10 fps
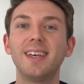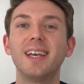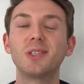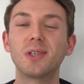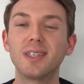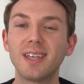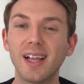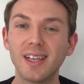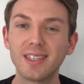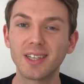is going to
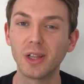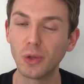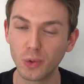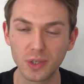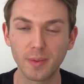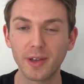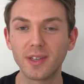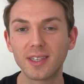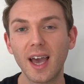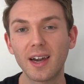tell us loads about
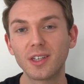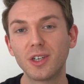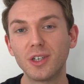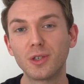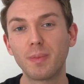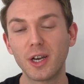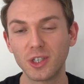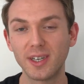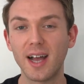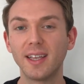this character's
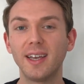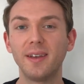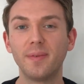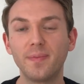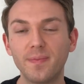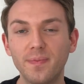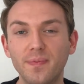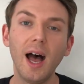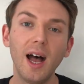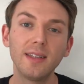personality.
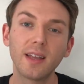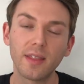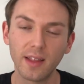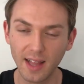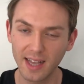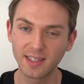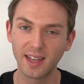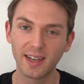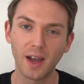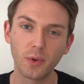And the last
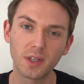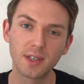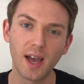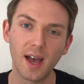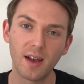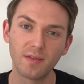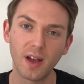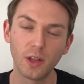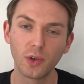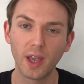thing I want you to have
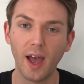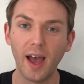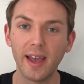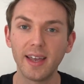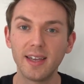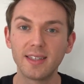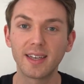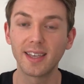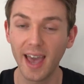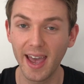a look at is,
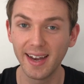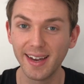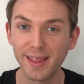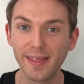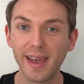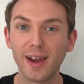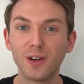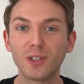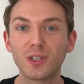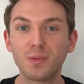again,
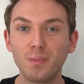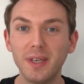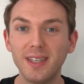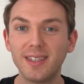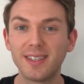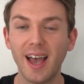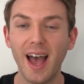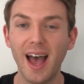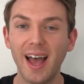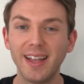their speed
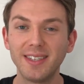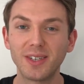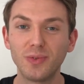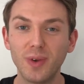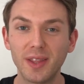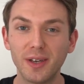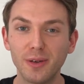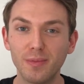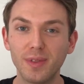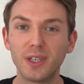and
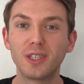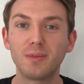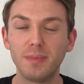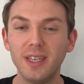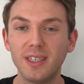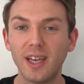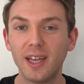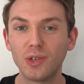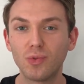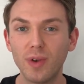rhythm. The speed
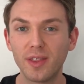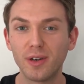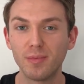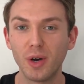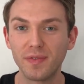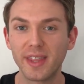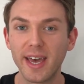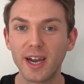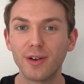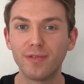and rhythm of their